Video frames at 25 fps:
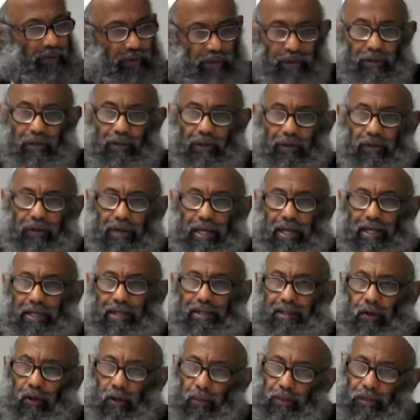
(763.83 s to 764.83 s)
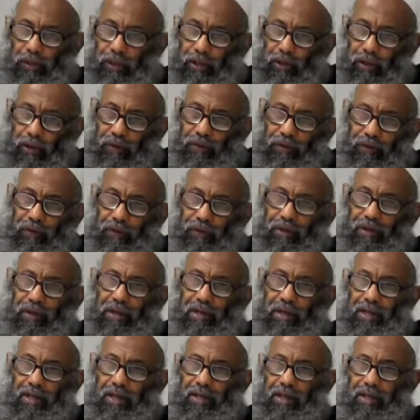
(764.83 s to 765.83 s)
like the option of
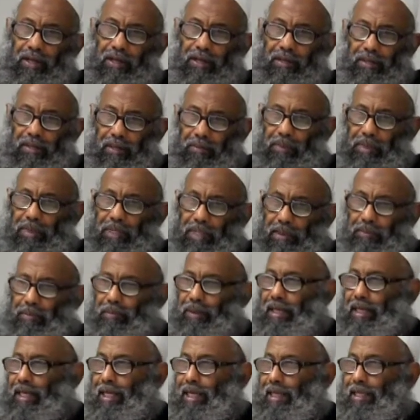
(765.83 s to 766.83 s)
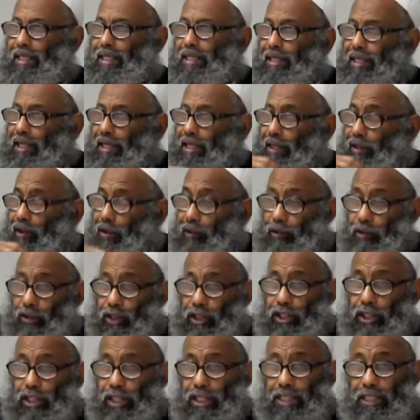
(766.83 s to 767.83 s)
the meeting place, the
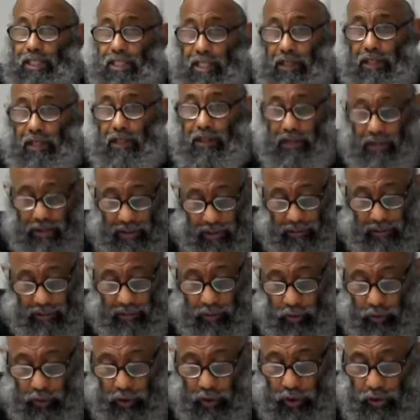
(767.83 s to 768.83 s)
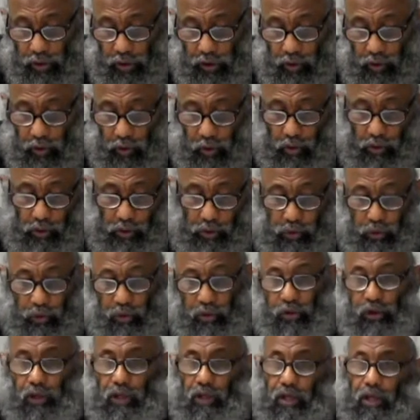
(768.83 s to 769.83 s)
conditions, if you exhausted all
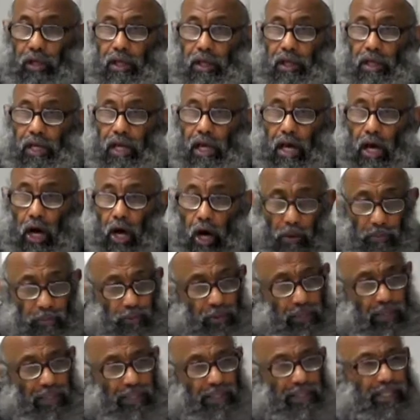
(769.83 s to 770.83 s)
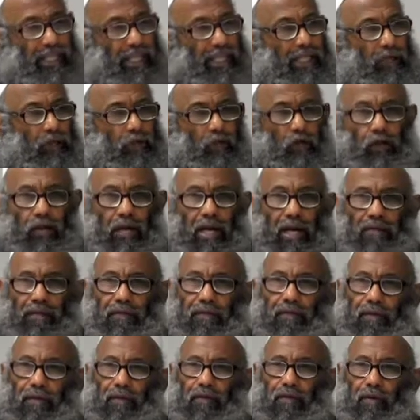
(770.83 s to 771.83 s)
those options, then you don't have
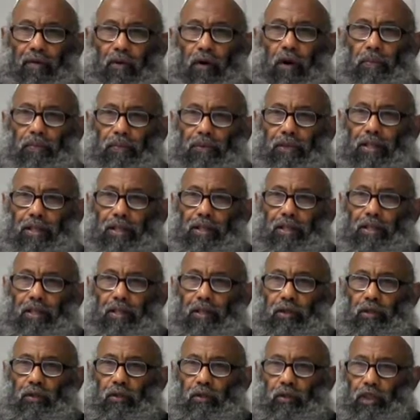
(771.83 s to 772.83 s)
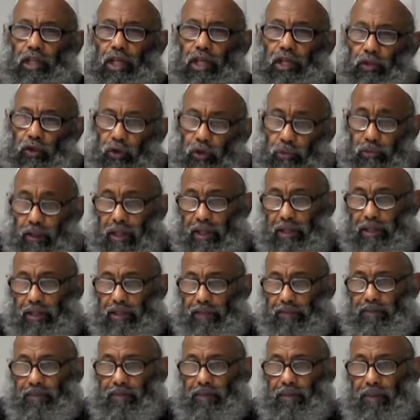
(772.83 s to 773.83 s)
option to change your mind.
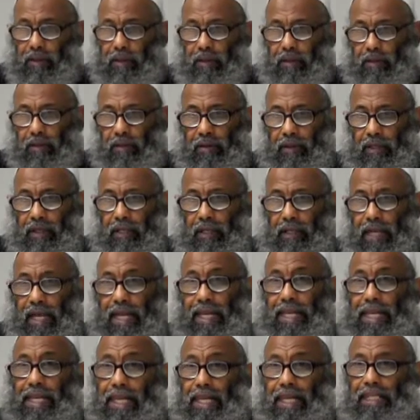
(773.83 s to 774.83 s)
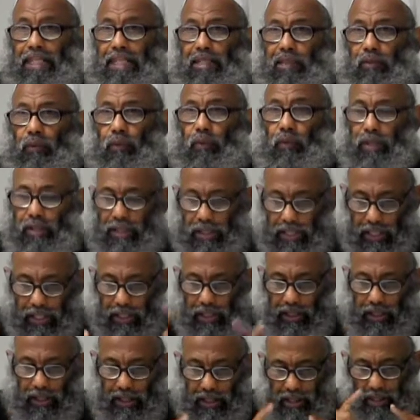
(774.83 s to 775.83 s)
Okay, unless with
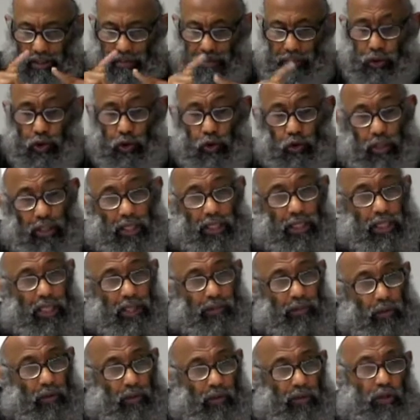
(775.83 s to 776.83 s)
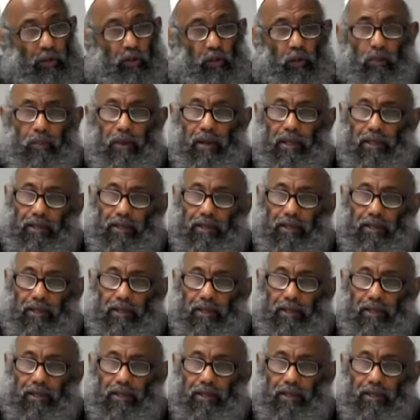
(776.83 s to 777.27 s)
a mutual agreement of the two